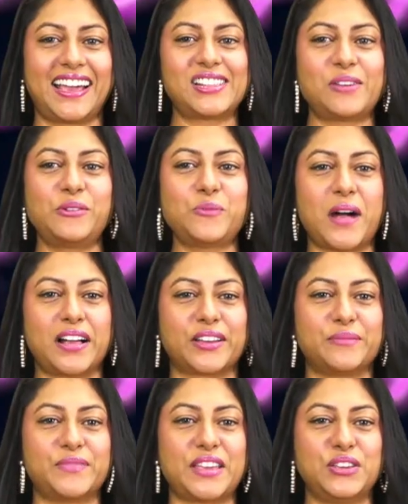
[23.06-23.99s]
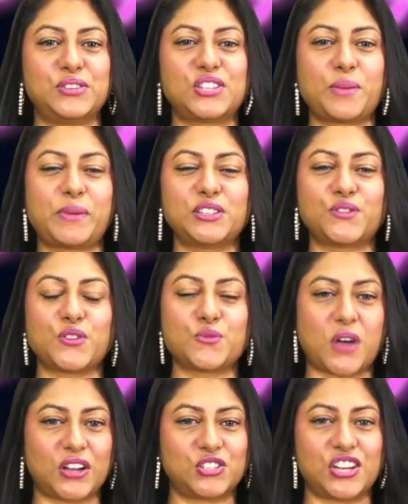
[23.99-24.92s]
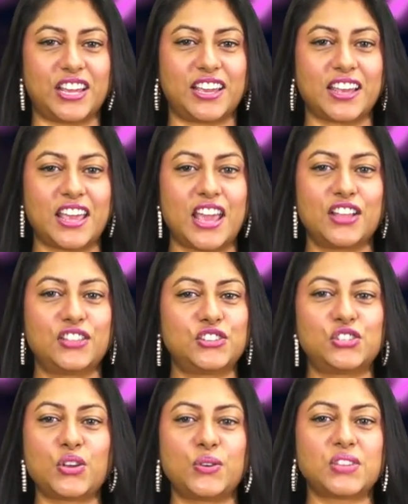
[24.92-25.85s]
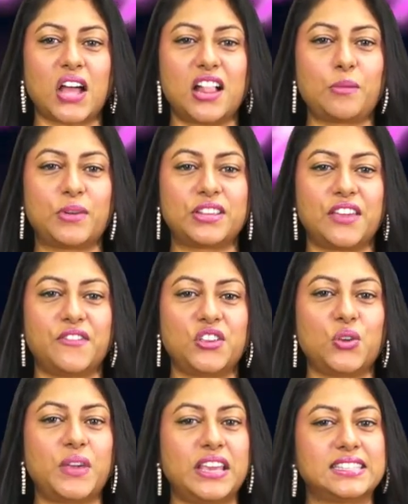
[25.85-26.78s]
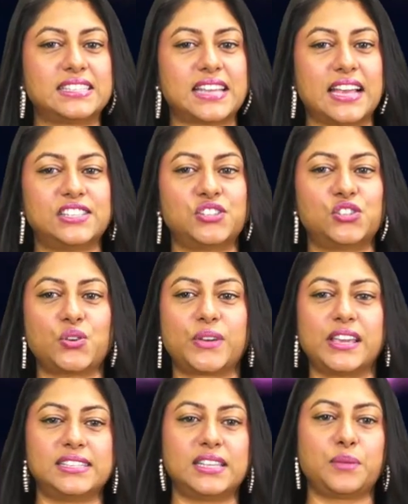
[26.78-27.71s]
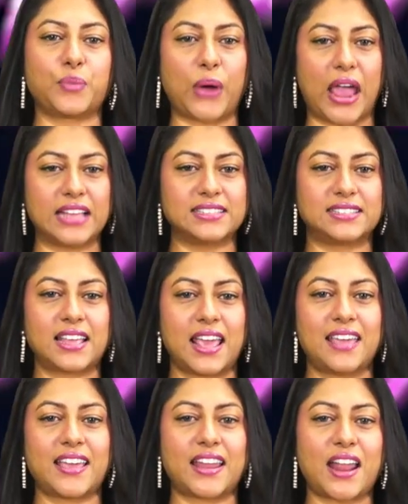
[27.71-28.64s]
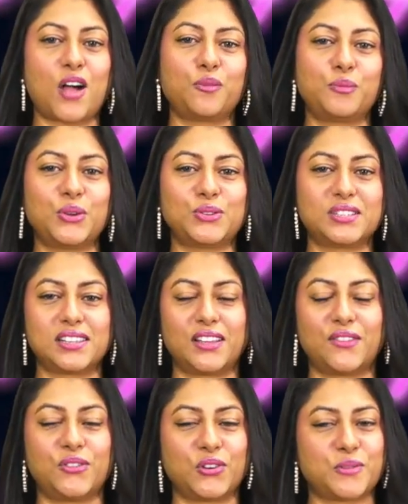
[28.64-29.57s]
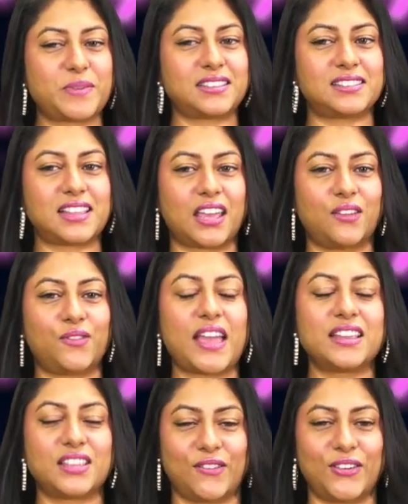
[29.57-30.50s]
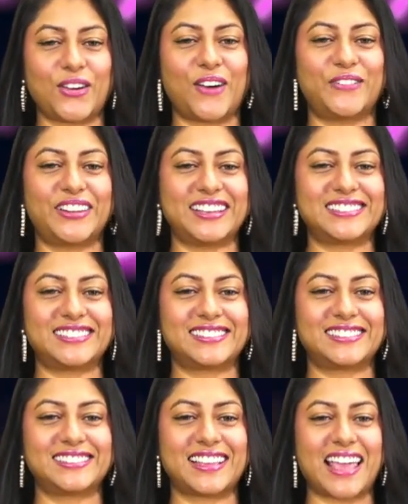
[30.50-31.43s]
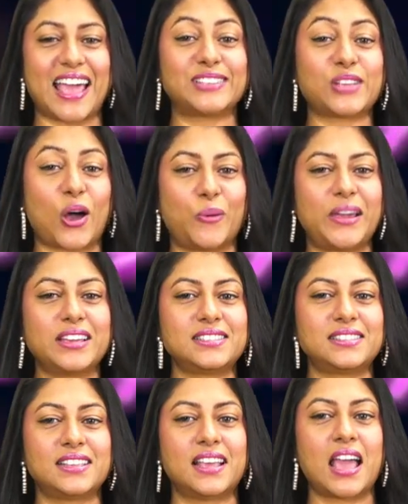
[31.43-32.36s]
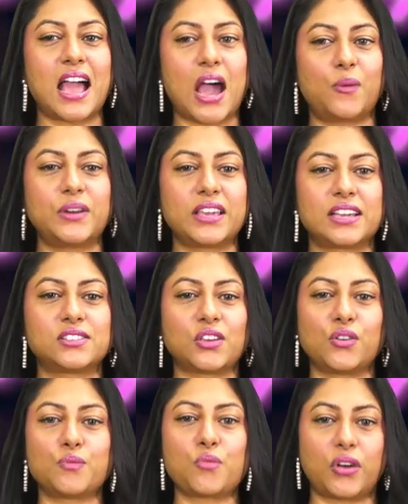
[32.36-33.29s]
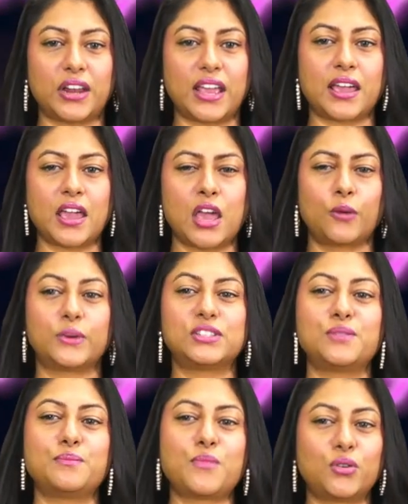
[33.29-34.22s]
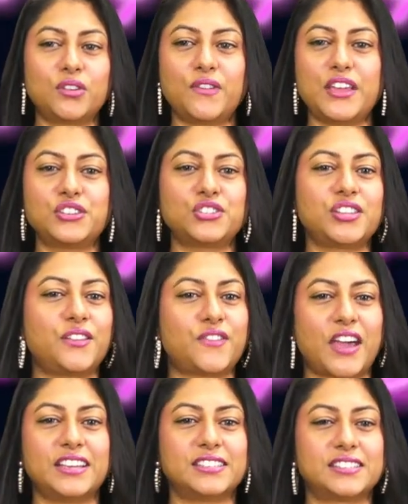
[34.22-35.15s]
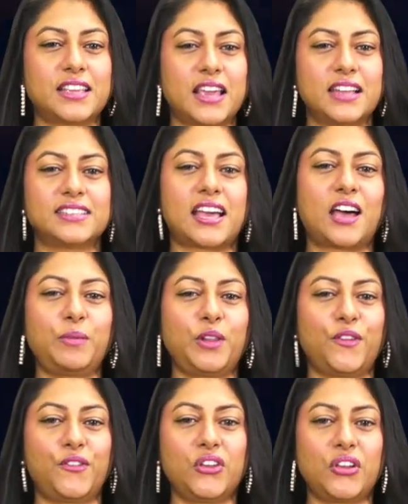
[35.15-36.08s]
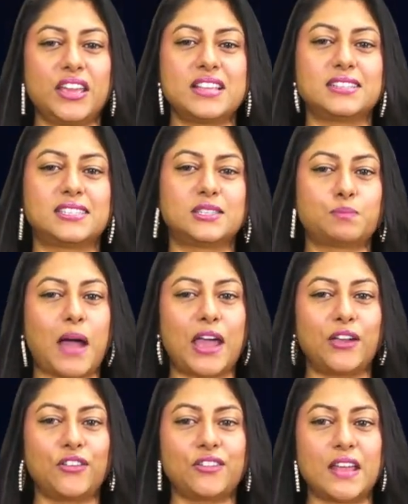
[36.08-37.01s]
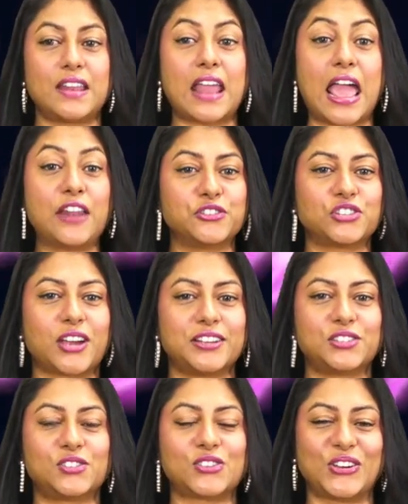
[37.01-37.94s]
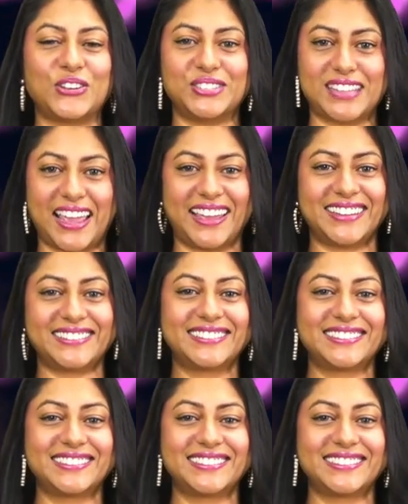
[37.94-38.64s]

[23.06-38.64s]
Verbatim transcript: Hello and welcome. Thank you so much for watching. This show is all about giving you insights and showcasing brands that help you to live your best life and give you confidence. As always, I want to kickstart your morning with some motivation advice to help you to feel inspired and energized to start your day.